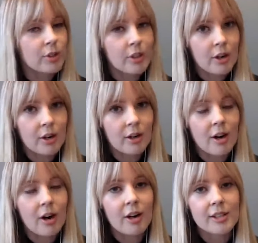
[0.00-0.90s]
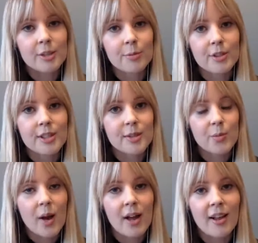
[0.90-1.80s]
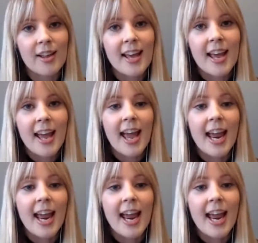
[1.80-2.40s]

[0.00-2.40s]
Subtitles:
and of course our customers as well.